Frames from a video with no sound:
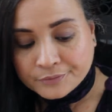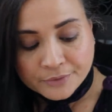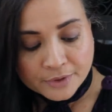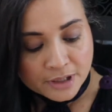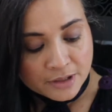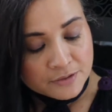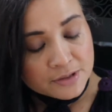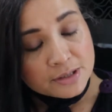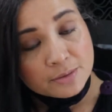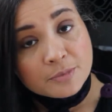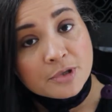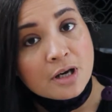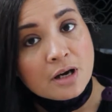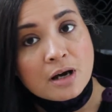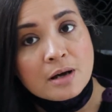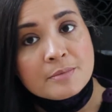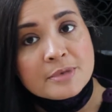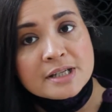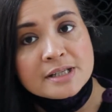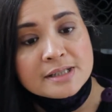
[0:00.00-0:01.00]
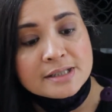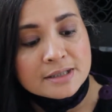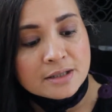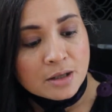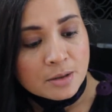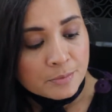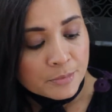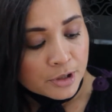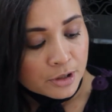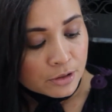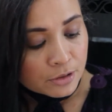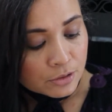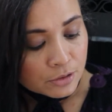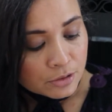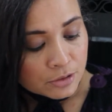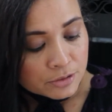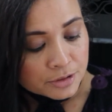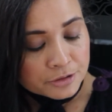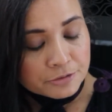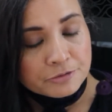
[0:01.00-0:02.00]
leave some comments down
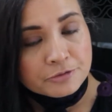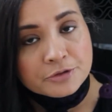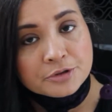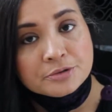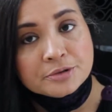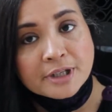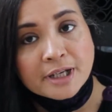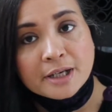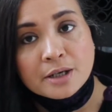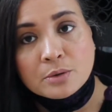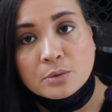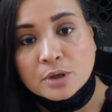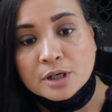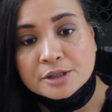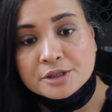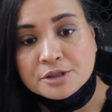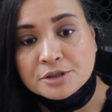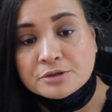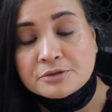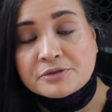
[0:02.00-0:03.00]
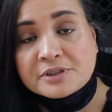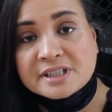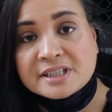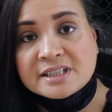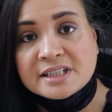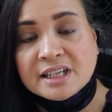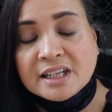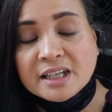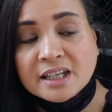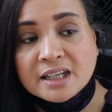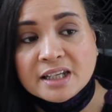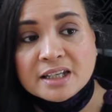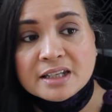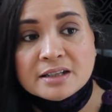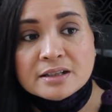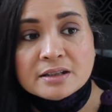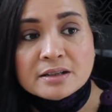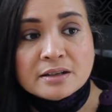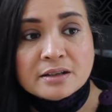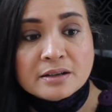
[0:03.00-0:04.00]
below if you like what you've seen,
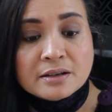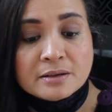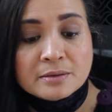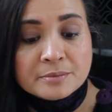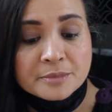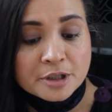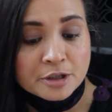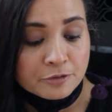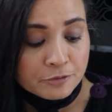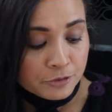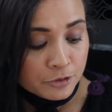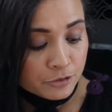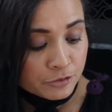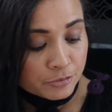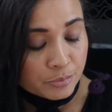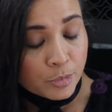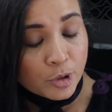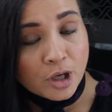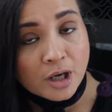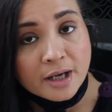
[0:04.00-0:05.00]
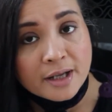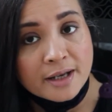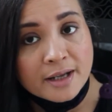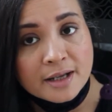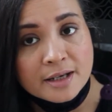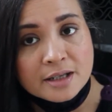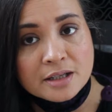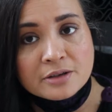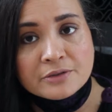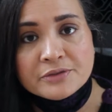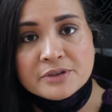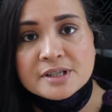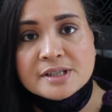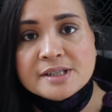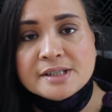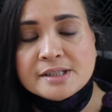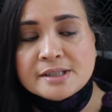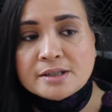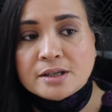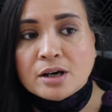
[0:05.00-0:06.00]
if you've bought any of this
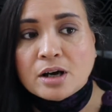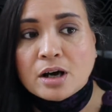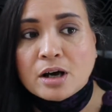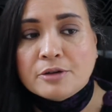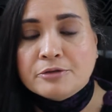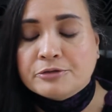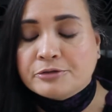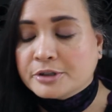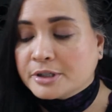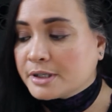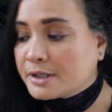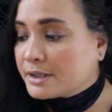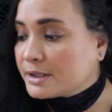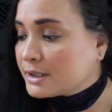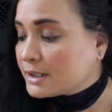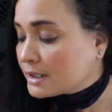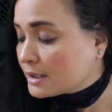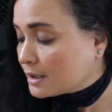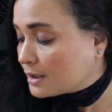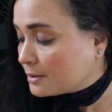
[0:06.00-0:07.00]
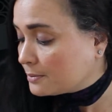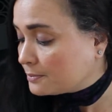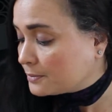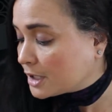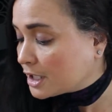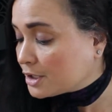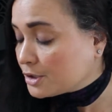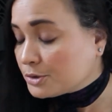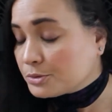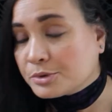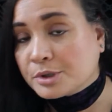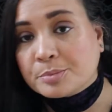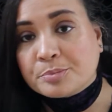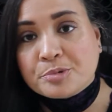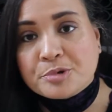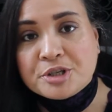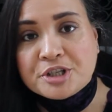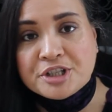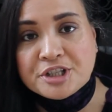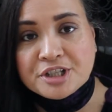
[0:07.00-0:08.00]
stuff, and I do
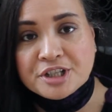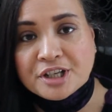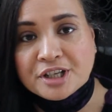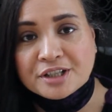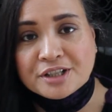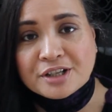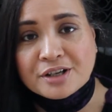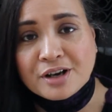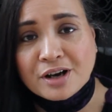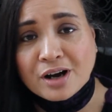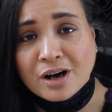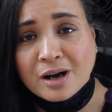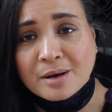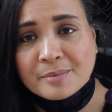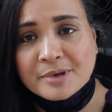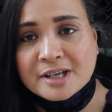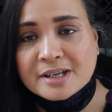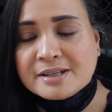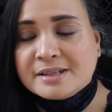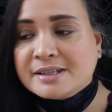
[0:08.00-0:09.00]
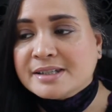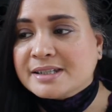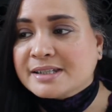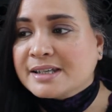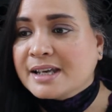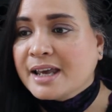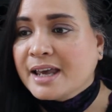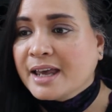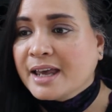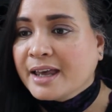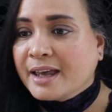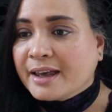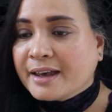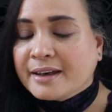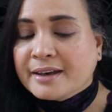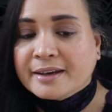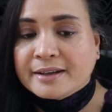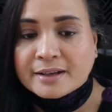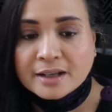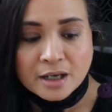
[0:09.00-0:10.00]
appreciate the comments,
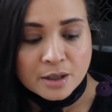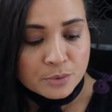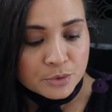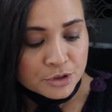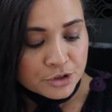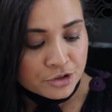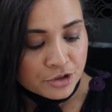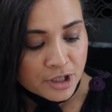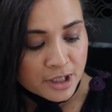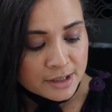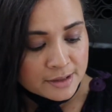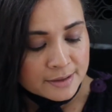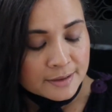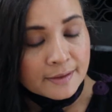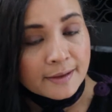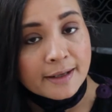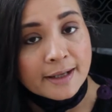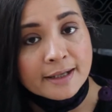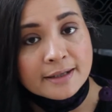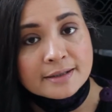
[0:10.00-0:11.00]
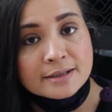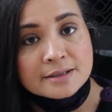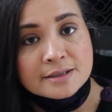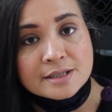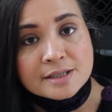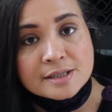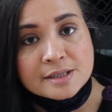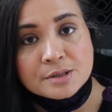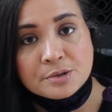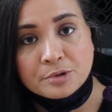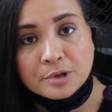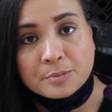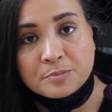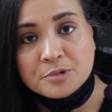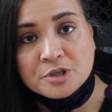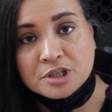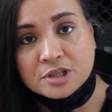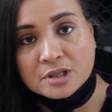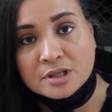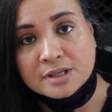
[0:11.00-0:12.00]
and I will try to link the
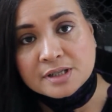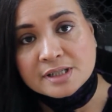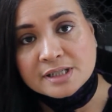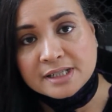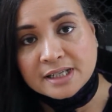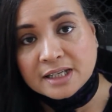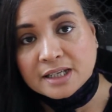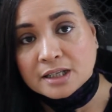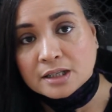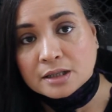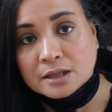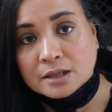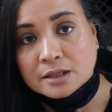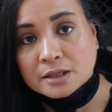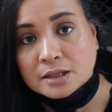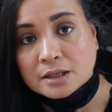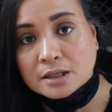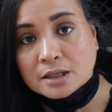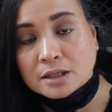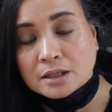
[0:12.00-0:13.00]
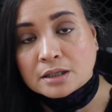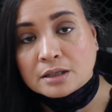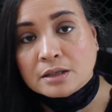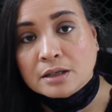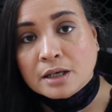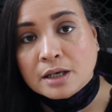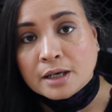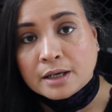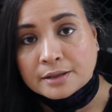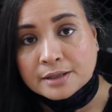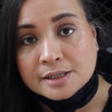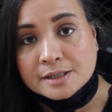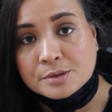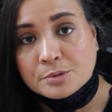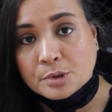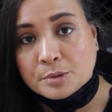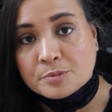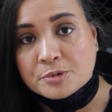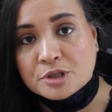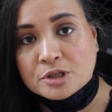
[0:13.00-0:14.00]
descriptions in the
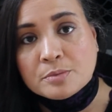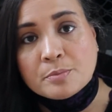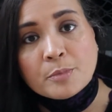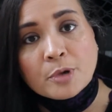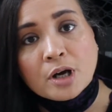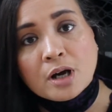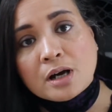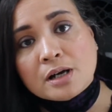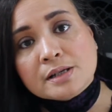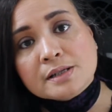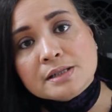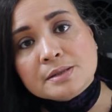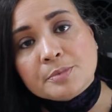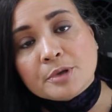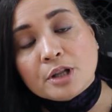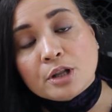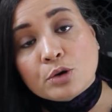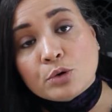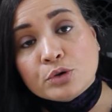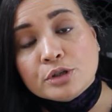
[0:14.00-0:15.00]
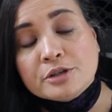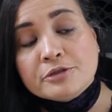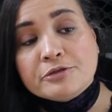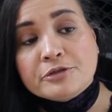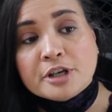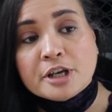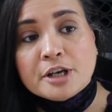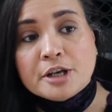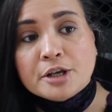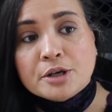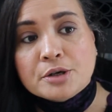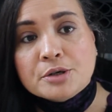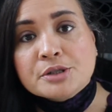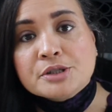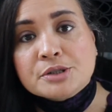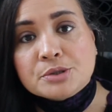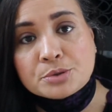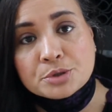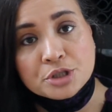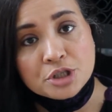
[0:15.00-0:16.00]
description box below the video,
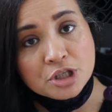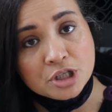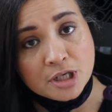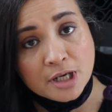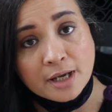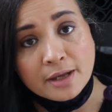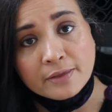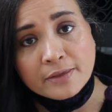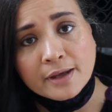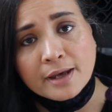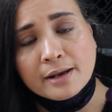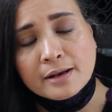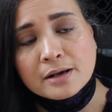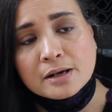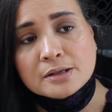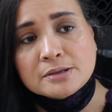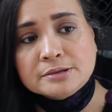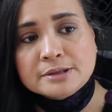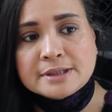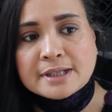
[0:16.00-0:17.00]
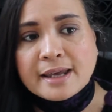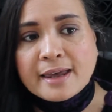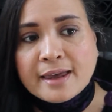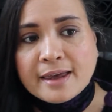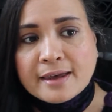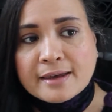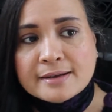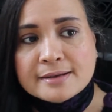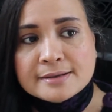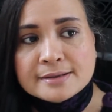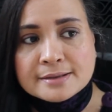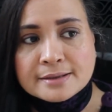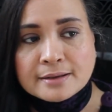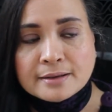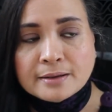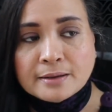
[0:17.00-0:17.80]
so check that out. And